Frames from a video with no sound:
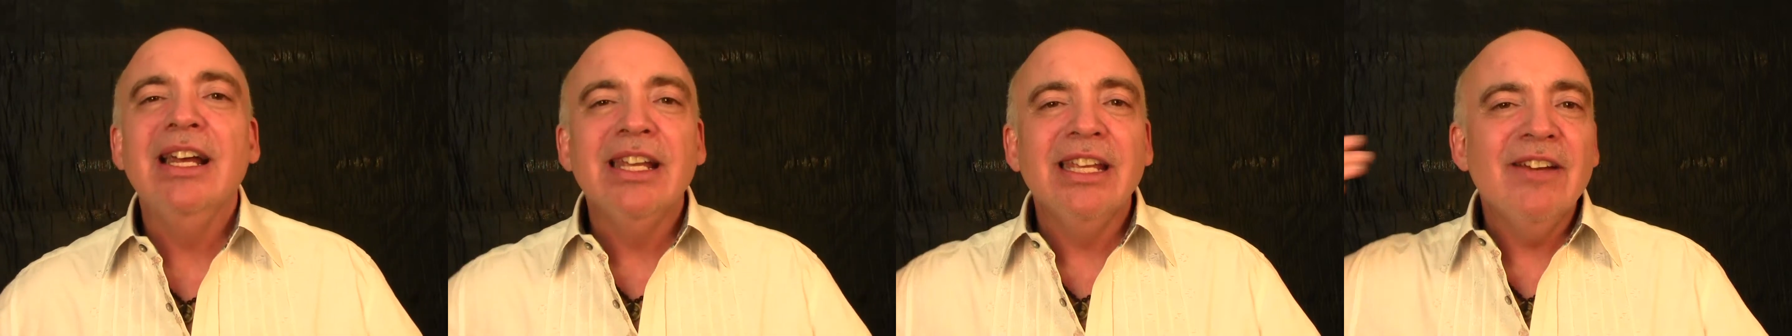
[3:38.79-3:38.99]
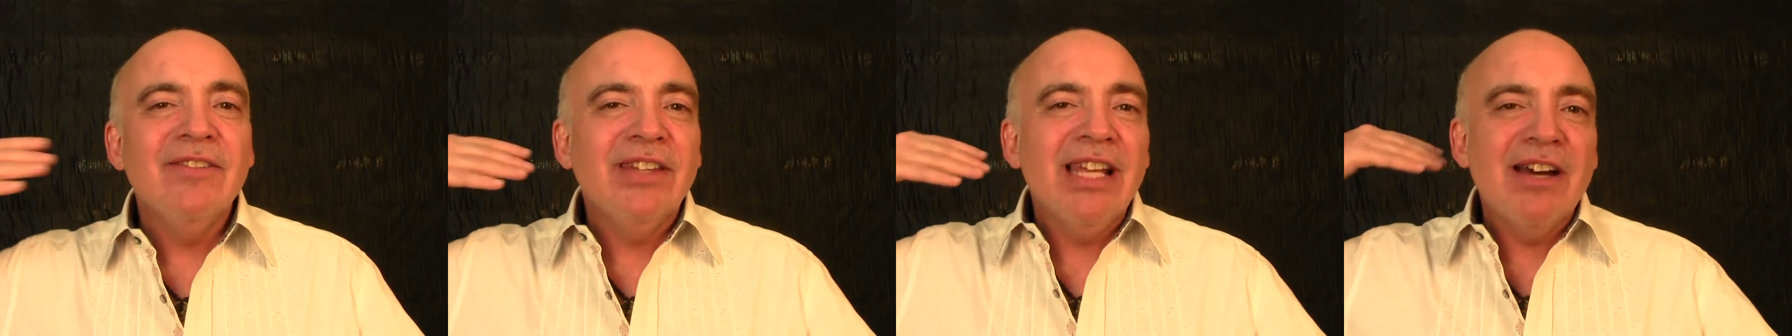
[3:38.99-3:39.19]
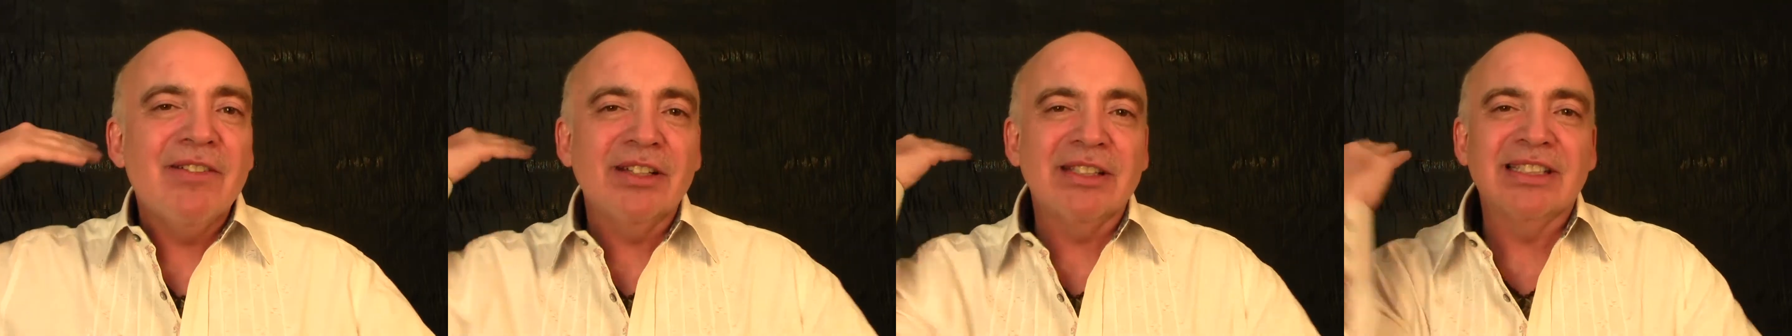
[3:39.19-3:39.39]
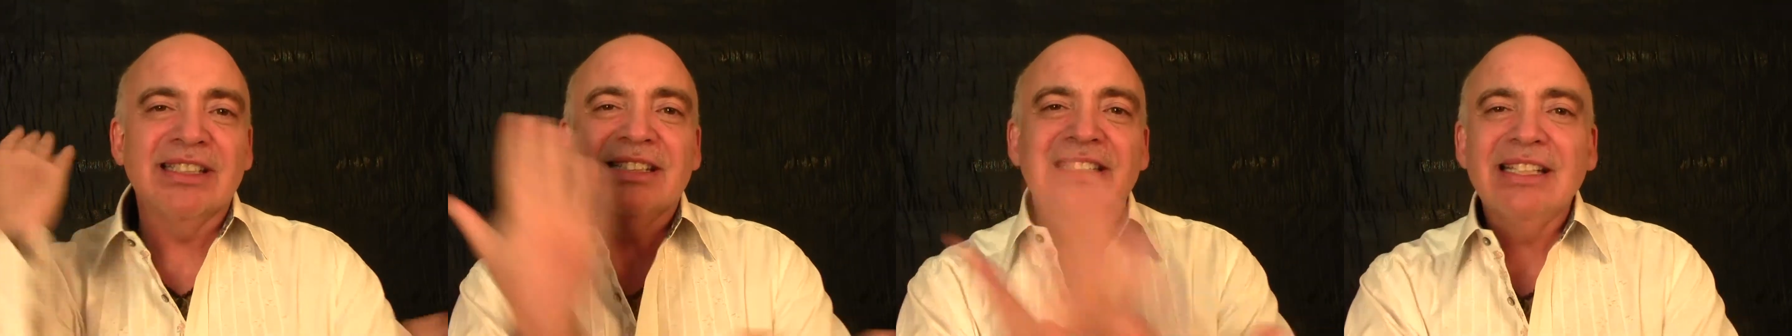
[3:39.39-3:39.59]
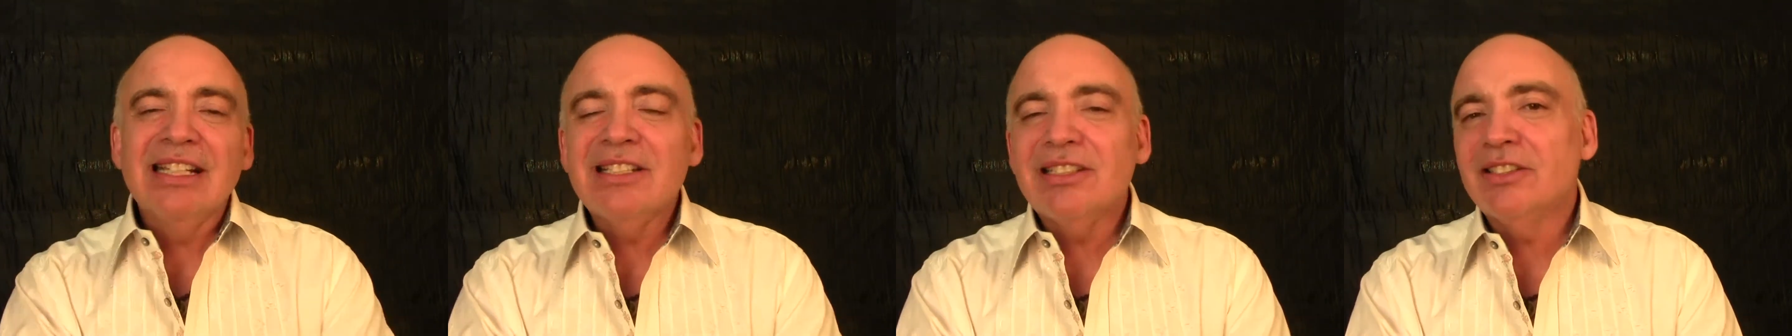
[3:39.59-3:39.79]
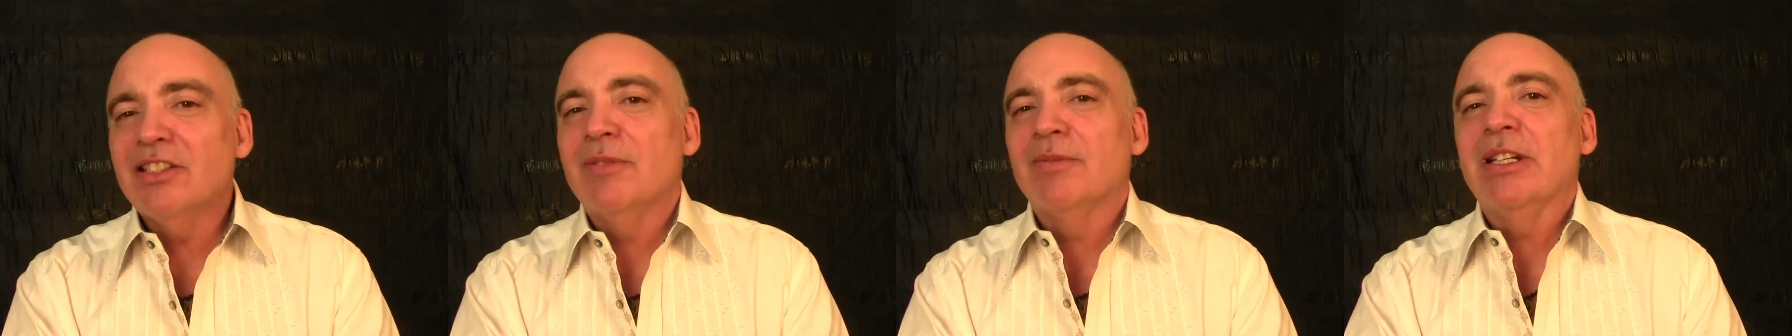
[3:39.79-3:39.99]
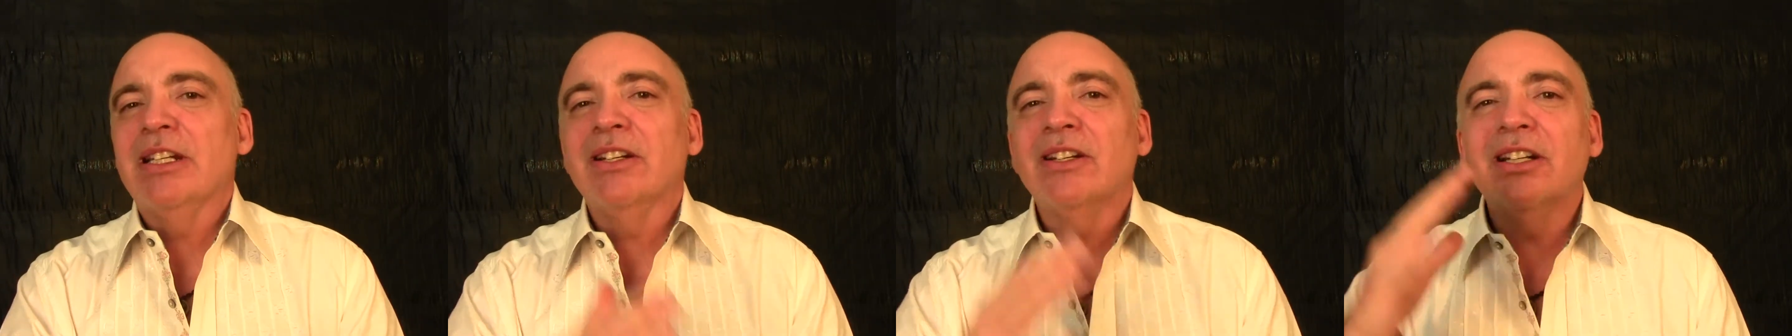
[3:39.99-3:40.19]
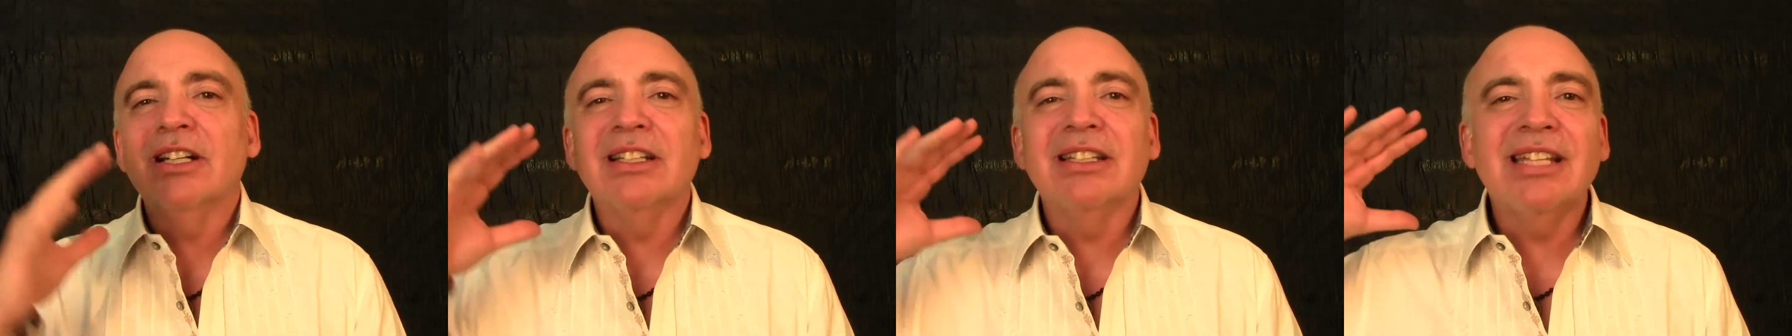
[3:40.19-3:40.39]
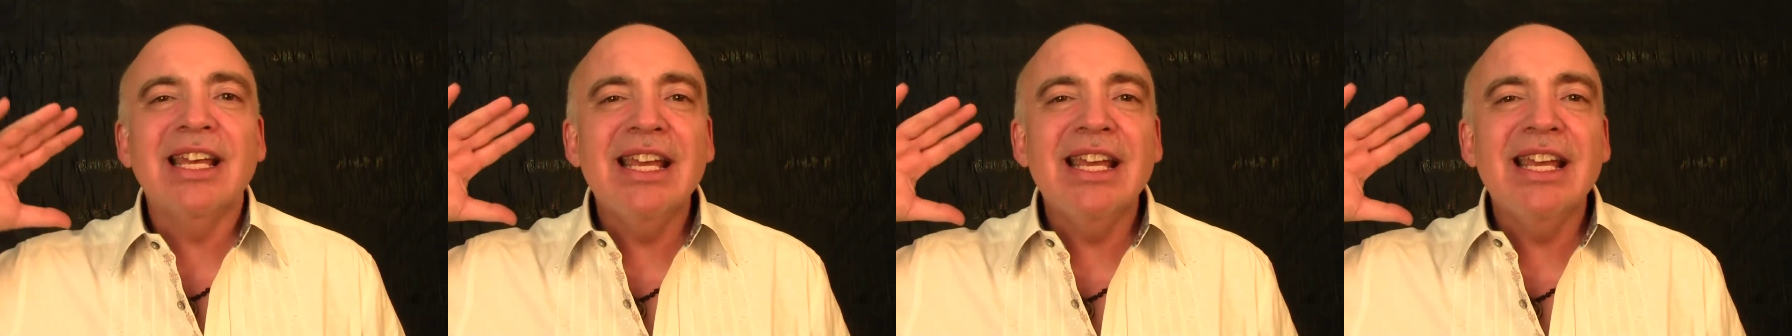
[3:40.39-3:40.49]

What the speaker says: You have to have a system that you're going to